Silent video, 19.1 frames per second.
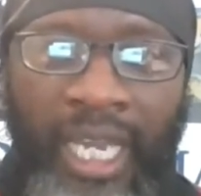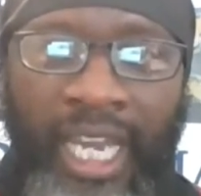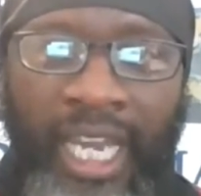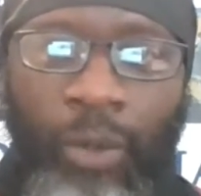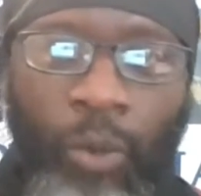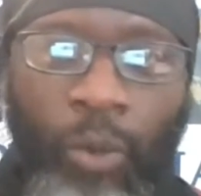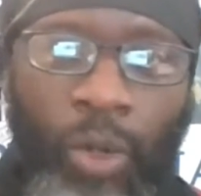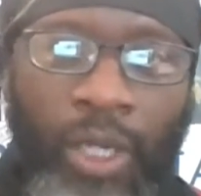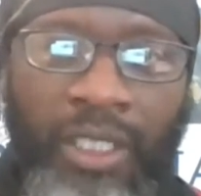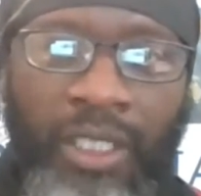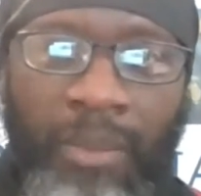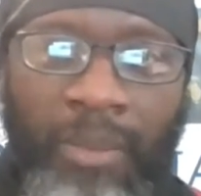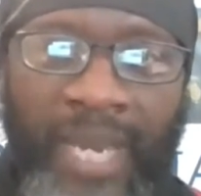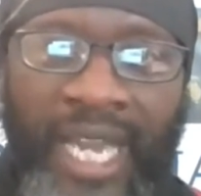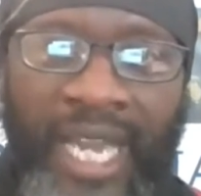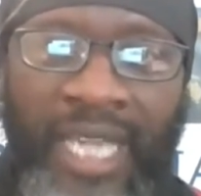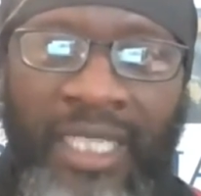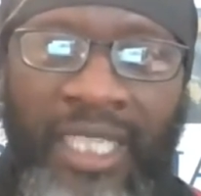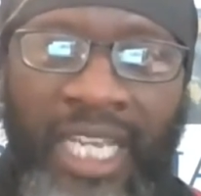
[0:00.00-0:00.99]
and wanted to
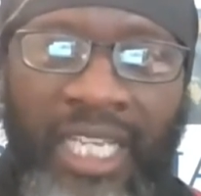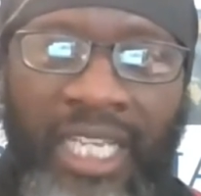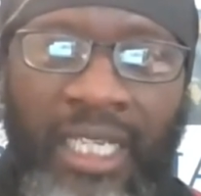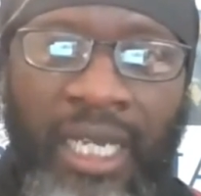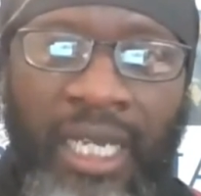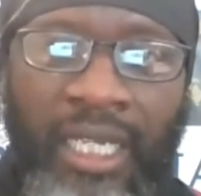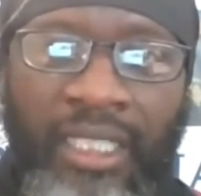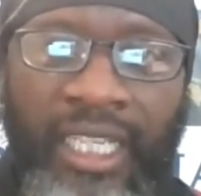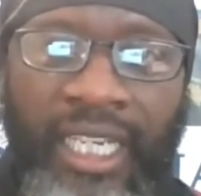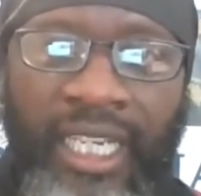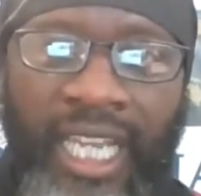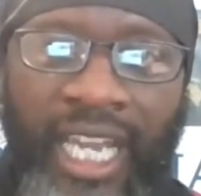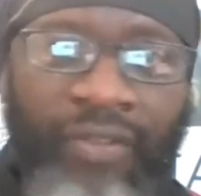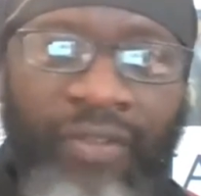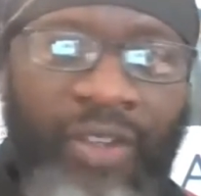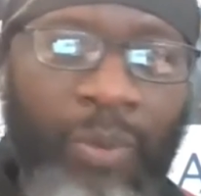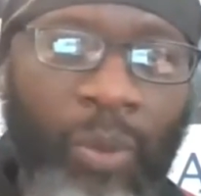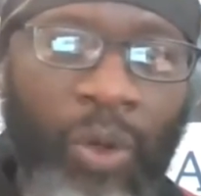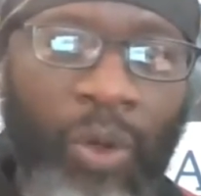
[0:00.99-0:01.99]
mandate that
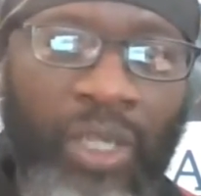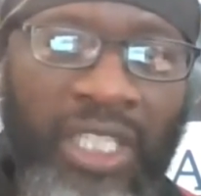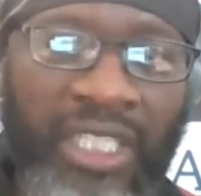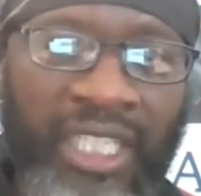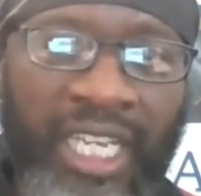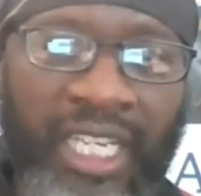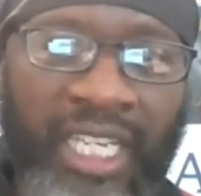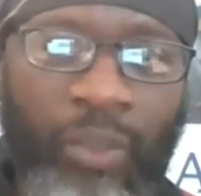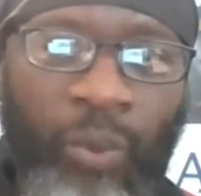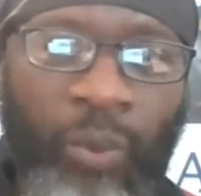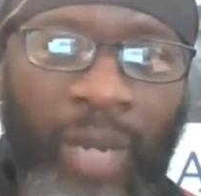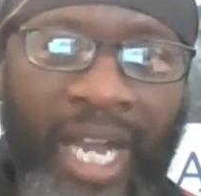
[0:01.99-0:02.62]
everybody take it.